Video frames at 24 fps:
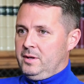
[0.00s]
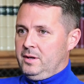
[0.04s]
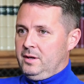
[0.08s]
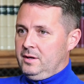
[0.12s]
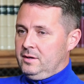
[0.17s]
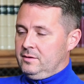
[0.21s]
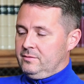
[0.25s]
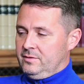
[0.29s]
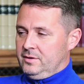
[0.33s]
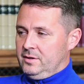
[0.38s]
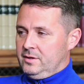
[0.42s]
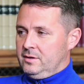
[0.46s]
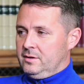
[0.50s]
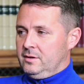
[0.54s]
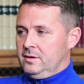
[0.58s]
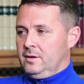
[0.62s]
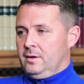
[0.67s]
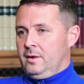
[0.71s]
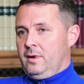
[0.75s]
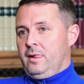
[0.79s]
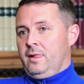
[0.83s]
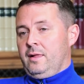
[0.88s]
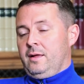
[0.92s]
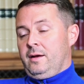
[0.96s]
leaving
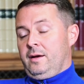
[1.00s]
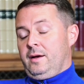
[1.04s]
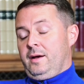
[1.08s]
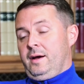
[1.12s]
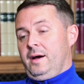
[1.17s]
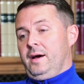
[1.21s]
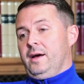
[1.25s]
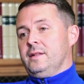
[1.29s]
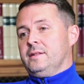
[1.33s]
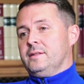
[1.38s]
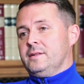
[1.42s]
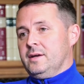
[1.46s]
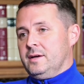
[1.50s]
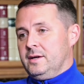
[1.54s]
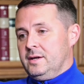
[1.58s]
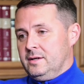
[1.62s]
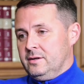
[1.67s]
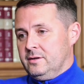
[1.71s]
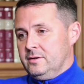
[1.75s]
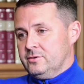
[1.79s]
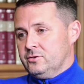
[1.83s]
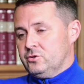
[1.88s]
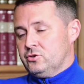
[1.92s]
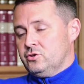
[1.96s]
and Dean
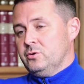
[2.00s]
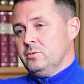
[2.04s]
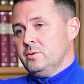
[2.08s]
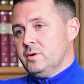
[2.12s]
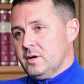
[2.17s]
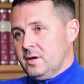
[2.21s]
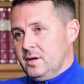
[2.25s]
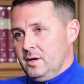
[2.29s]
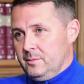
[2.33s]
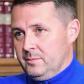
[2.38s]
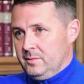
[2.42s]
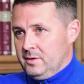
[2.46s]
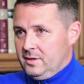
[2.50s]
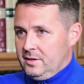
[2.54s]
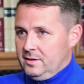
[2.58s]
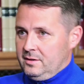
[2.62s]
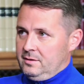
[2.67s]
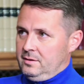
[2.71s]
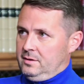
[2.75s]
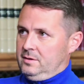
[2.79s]
and Stuart coming in.